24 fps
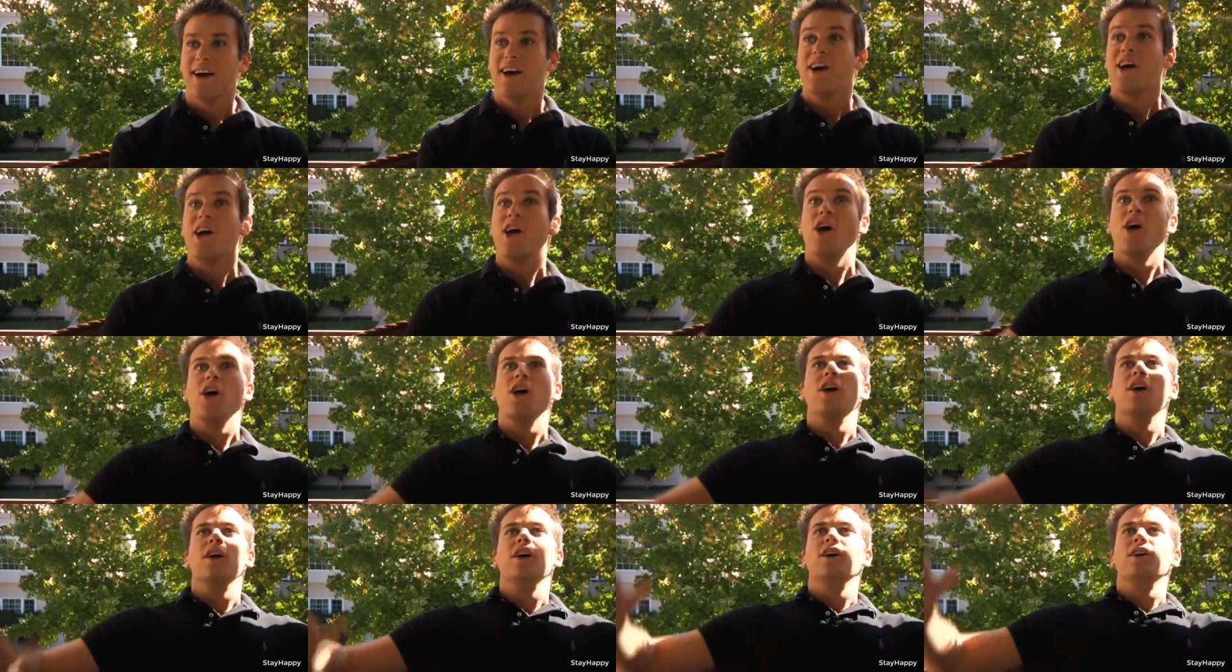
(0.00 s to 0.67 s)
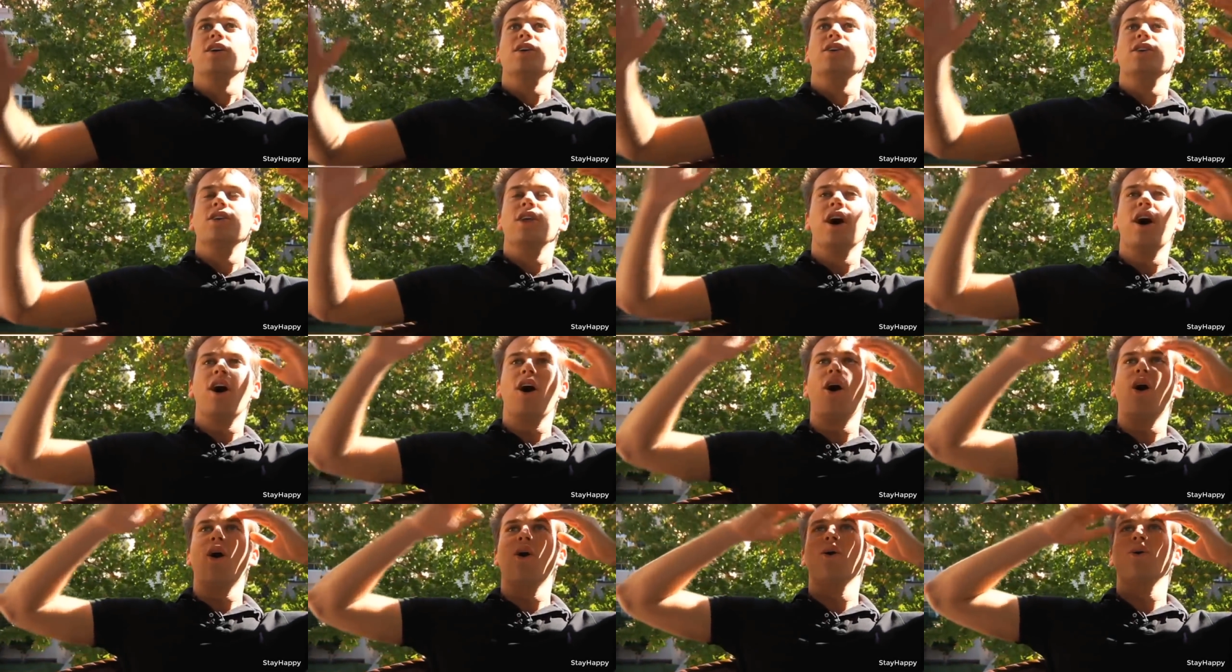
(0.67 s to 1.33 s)
You like editing? Did you
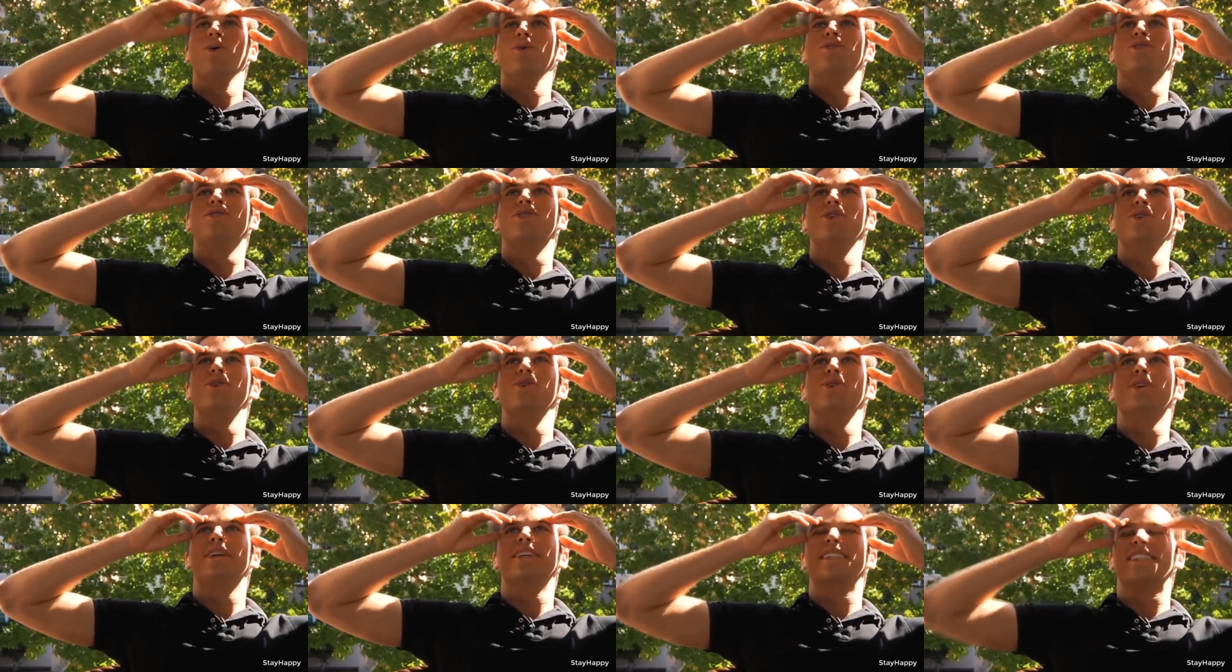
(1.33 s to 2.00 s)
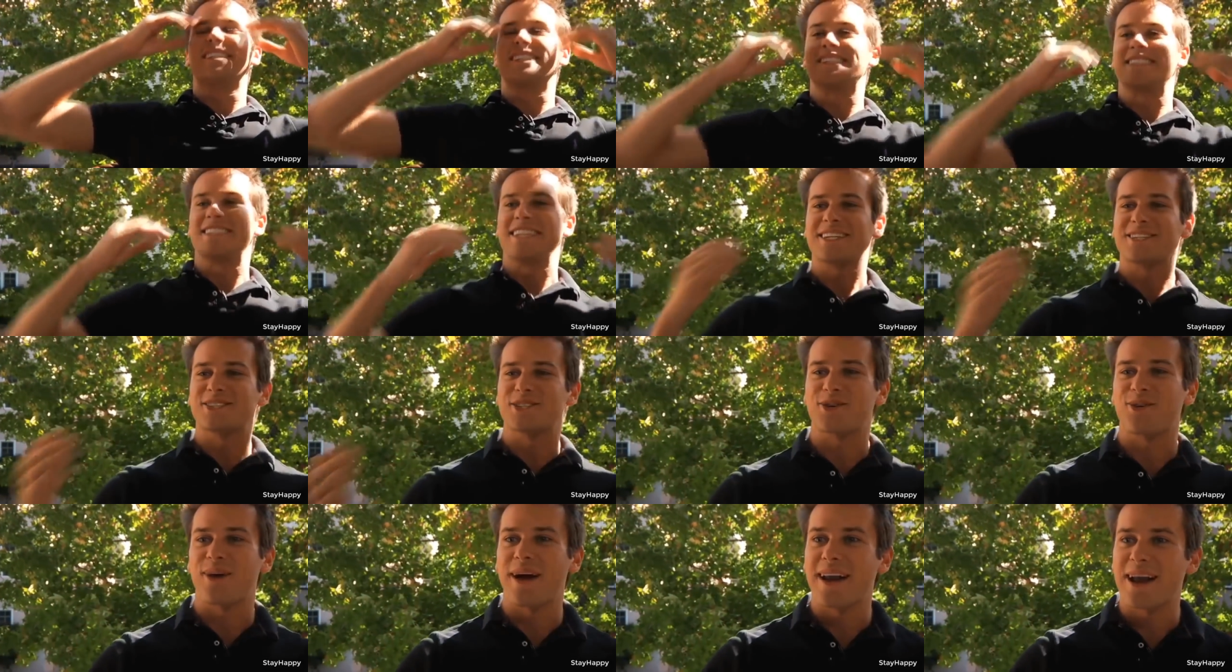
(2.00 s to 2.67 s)
like? No, being, dude. Oh. In
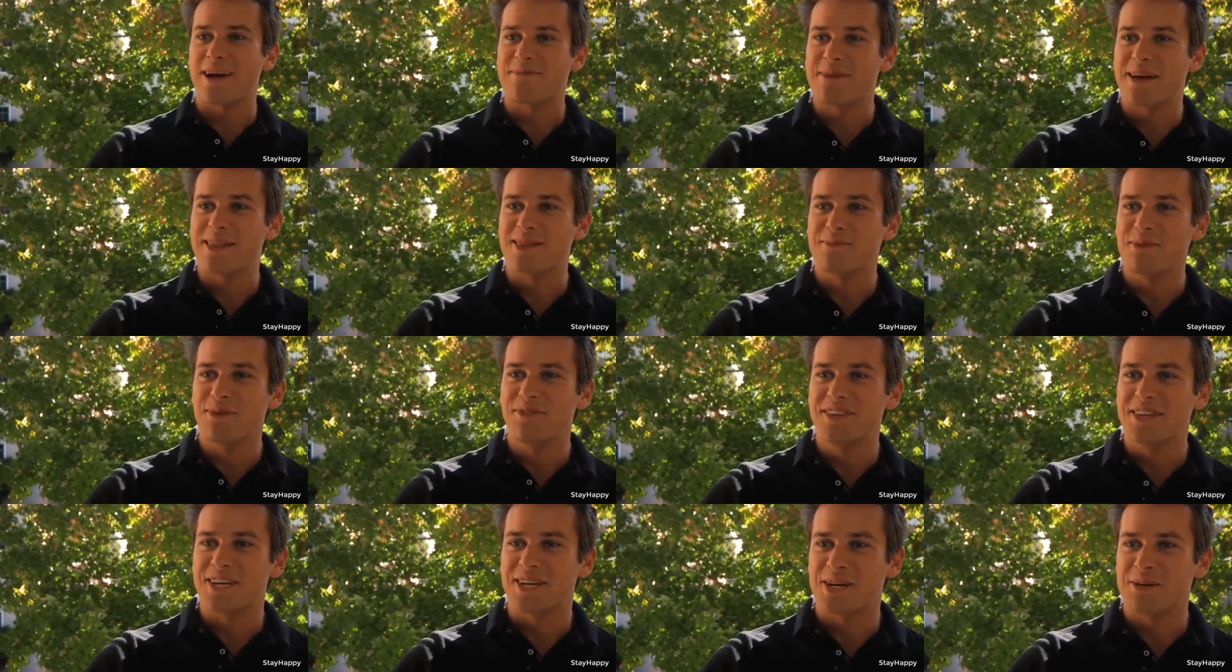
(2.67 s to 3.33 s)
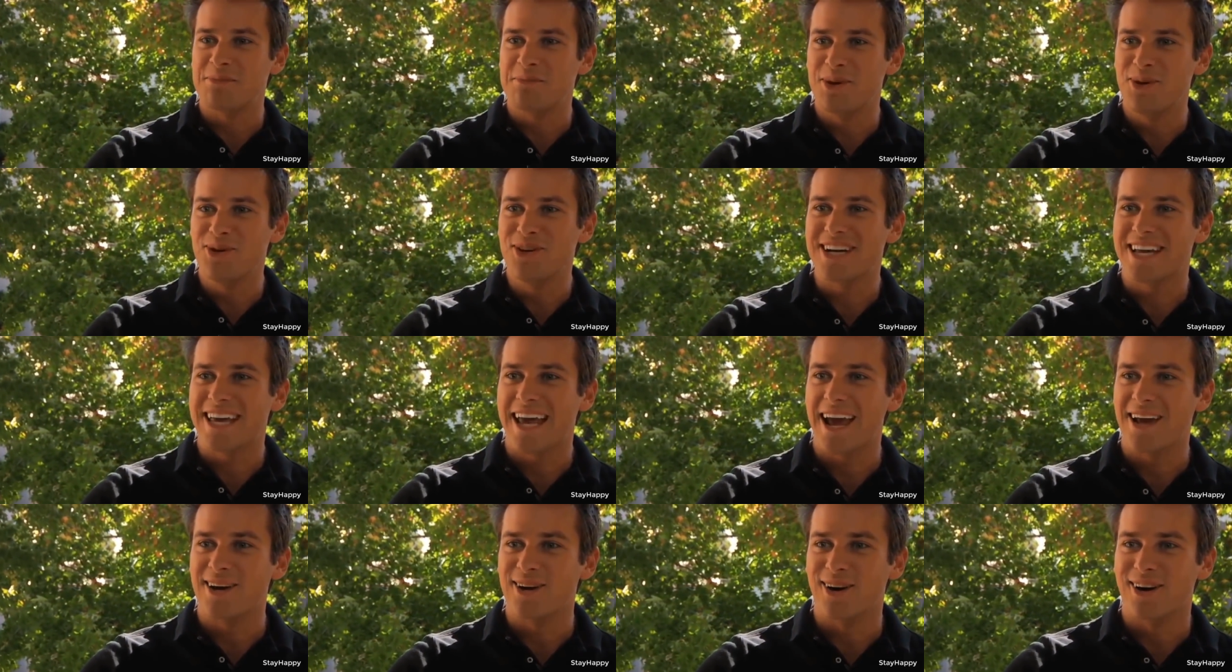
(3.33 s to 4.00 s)
sixth grade, I made the movie The
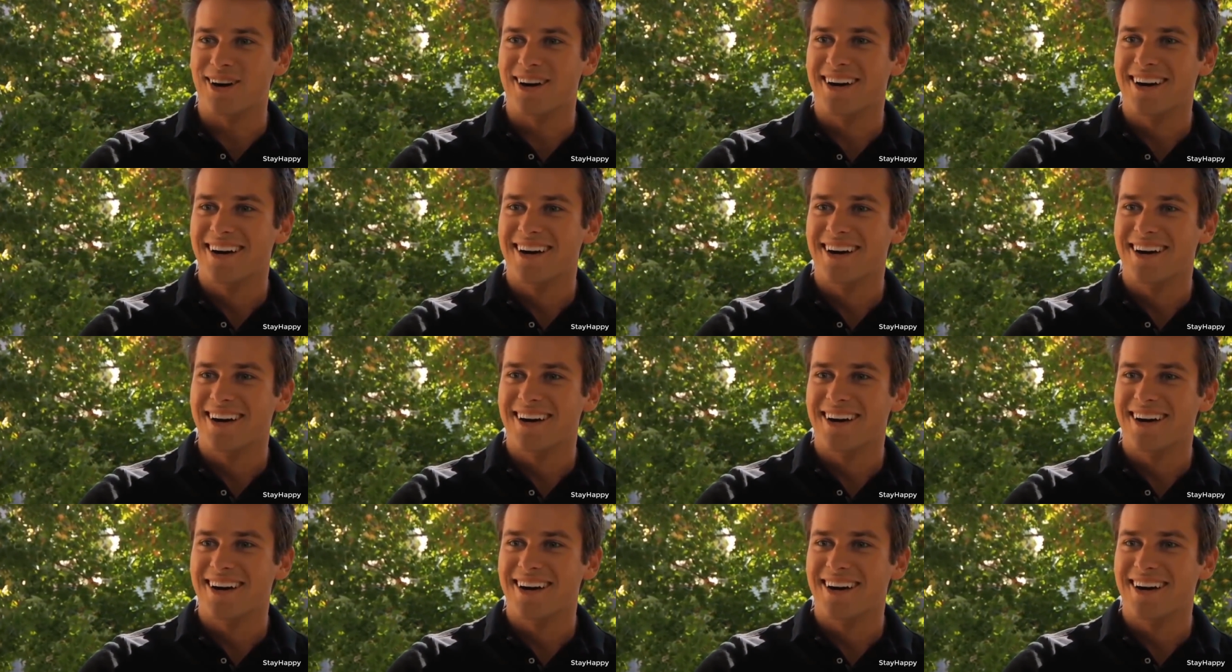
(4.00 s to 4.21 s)
Communicator.